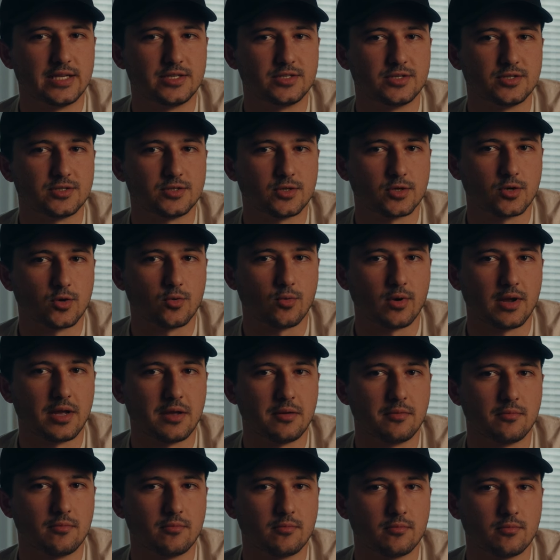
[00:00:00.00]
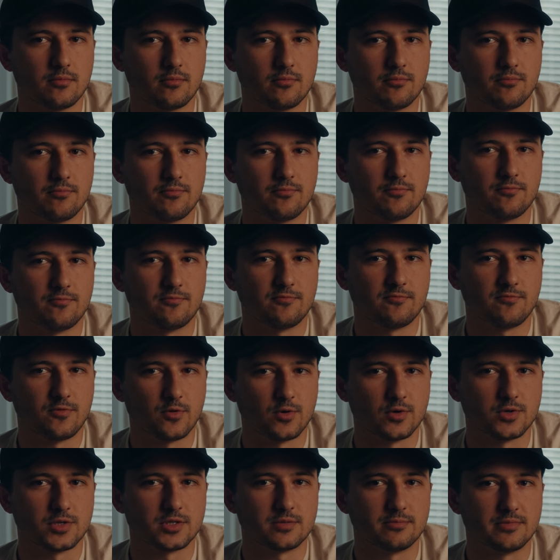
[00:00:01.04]
just a great
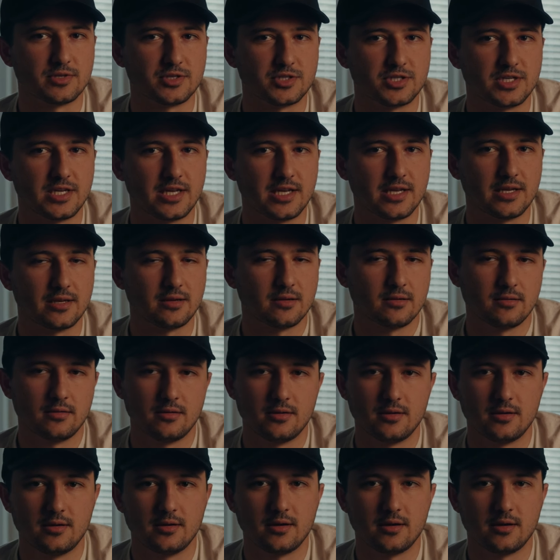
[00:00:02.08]
first machine.